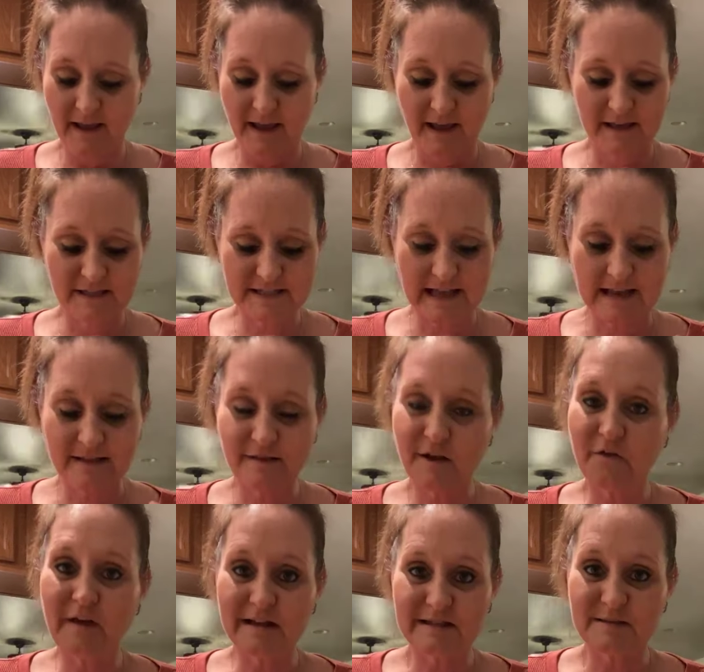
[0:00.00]
I love
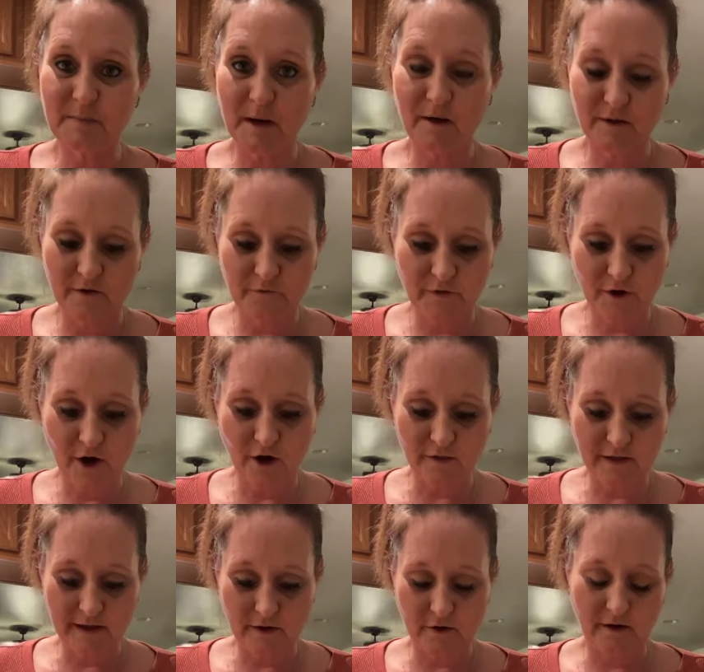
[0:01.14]
that smell of the
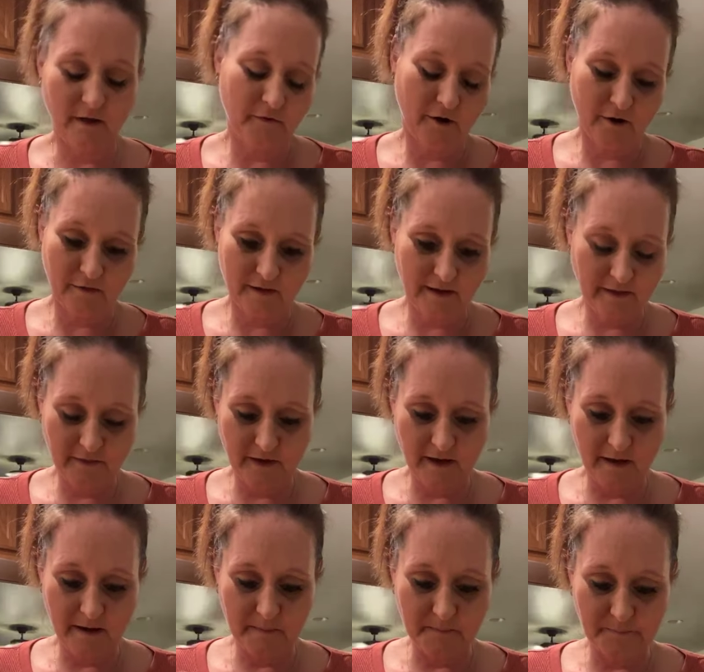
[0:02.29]
garlic, or not the garlic,
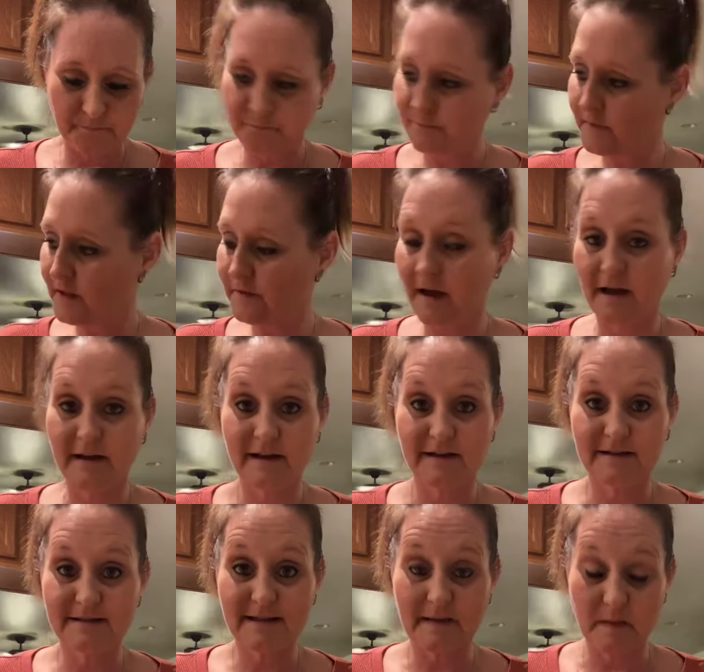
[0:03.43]
the
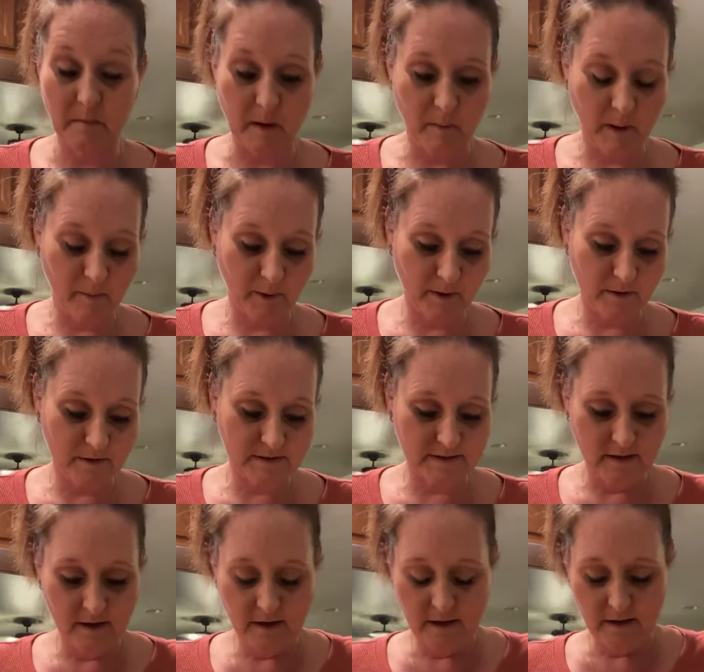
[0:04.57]
onions and the bell peppers.
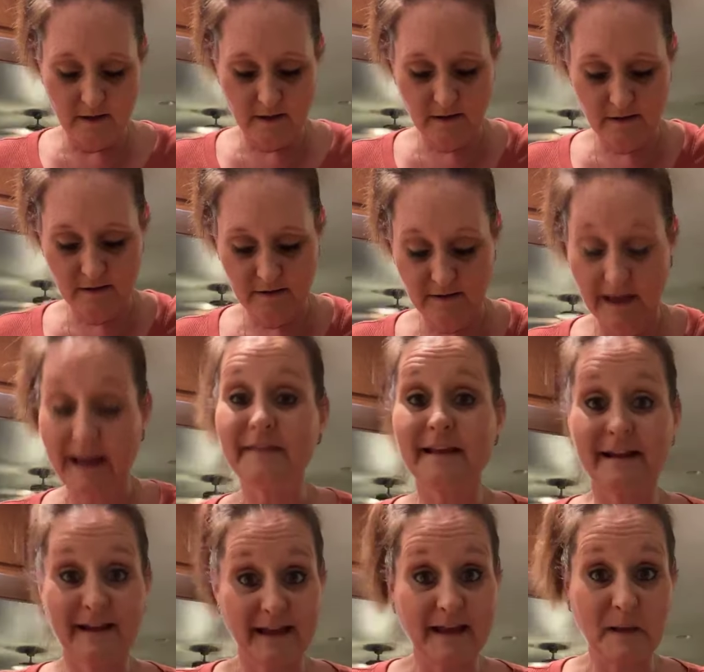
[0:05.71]
Oh, and
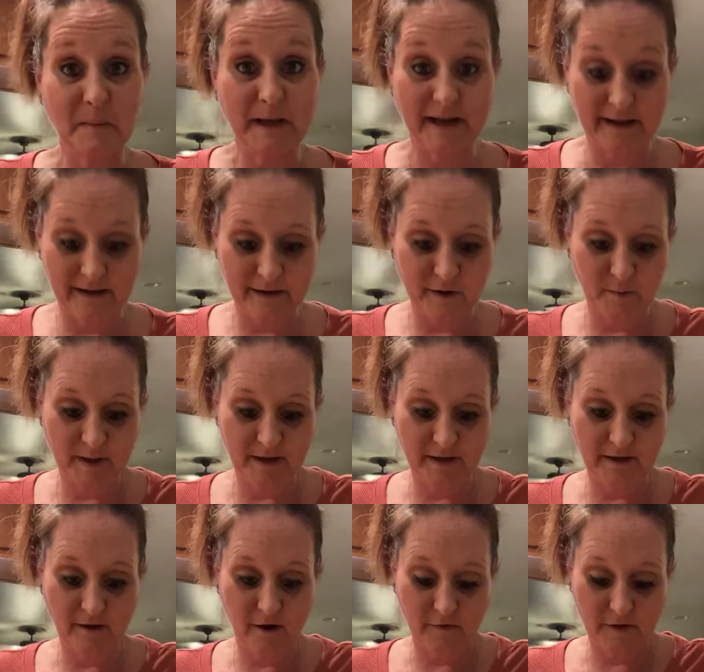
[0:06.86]
then in a minute, it'll be
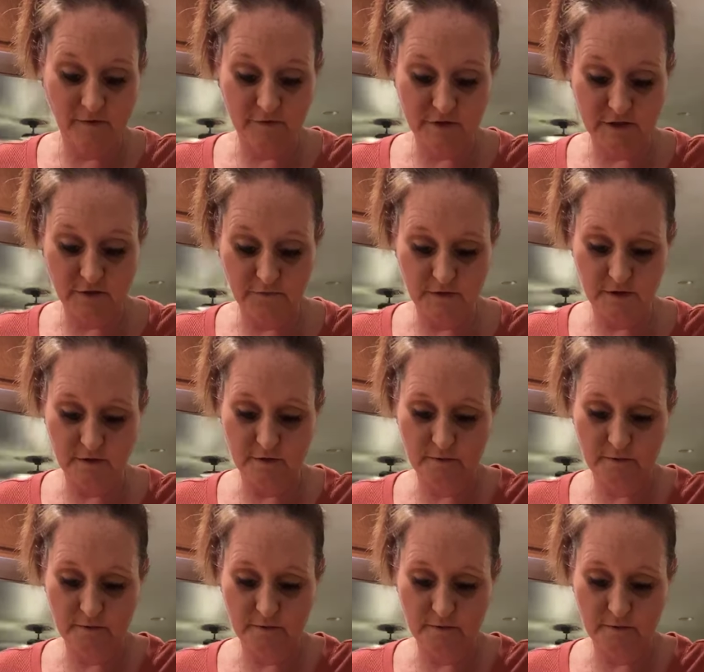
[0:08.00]
all the other stuff too.